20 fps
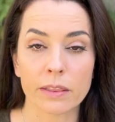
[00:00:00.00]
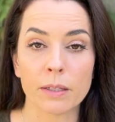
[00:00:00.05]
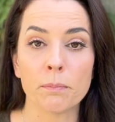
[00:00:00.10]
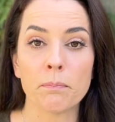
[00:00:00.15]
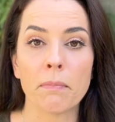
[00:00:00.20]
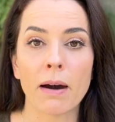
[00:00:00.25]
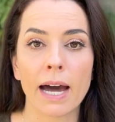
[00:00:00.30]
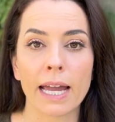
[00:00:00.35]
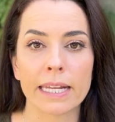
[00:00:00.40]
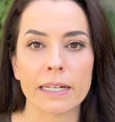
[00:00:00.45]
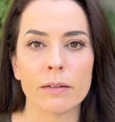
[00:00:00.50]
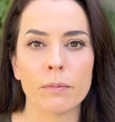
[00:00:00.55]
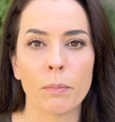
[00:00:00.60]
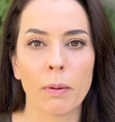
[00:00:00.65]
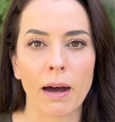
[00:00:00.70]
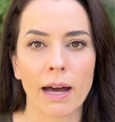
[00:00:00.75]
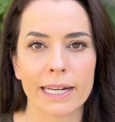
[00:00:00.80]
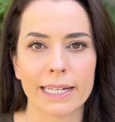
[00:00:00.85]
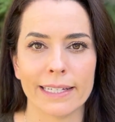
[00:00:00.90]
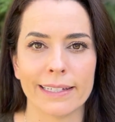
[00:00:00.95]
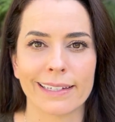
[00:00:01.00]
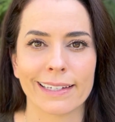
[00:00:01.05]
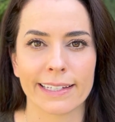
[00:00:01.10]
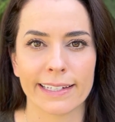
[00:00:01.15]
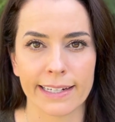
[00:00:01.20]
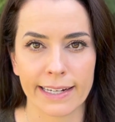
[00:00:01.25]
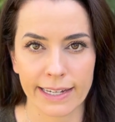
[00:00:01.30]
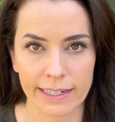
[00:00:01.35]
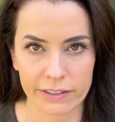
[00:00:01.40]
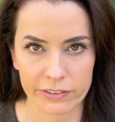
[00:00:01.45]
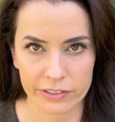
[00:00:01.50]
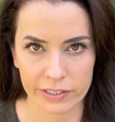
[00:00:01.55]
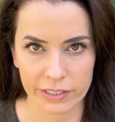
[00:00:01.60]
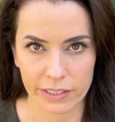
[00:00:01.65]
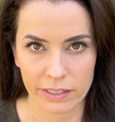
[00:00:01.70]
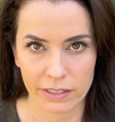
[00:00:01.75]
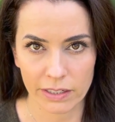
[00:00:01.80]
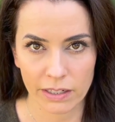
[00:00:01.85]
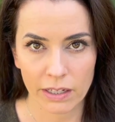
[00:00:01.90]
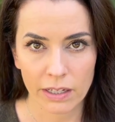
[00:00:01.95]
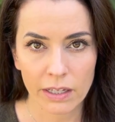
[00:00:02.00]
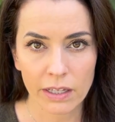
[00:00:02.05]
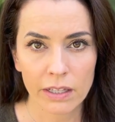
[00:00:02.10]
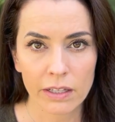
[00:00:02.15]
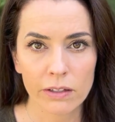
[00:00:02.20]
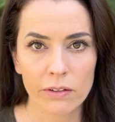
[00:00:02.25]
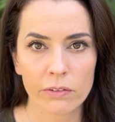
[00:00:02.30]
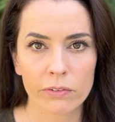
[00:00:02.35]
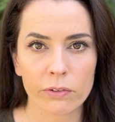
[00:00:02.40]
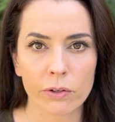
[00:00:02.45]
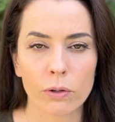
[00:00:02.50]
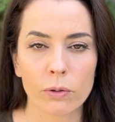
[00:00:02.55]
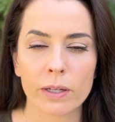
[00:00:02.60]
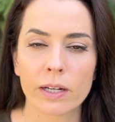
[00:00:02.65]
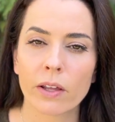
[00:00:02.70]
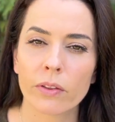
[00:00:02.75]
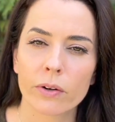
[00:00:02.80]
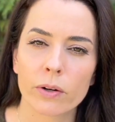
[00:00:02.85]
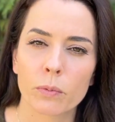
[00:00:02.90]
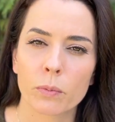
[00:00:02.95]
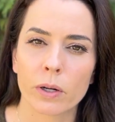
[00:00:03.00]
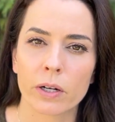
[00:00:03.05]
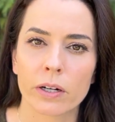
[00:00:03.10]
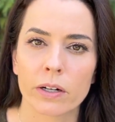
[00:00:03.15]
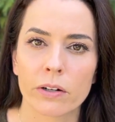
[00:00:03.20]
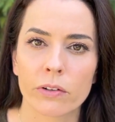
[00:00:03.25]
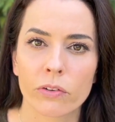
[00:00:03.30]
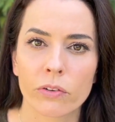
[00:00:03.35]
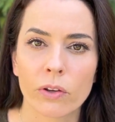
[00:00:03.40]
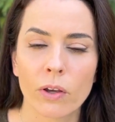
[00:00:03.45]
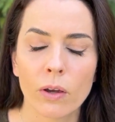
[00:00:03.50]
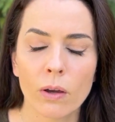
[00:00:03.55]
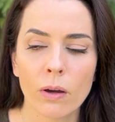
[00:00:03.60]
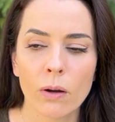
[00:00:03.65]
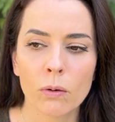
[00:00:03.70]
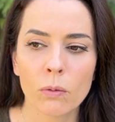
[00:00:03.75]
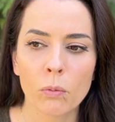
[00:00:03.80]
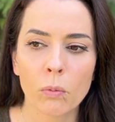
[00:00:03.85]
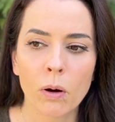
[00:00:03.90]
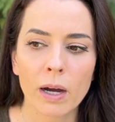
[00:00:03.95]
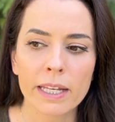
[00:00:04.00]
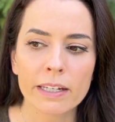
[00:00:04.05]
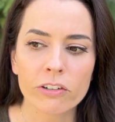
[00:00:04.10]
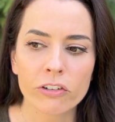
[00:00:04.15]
the mind-body connection. So in other words, what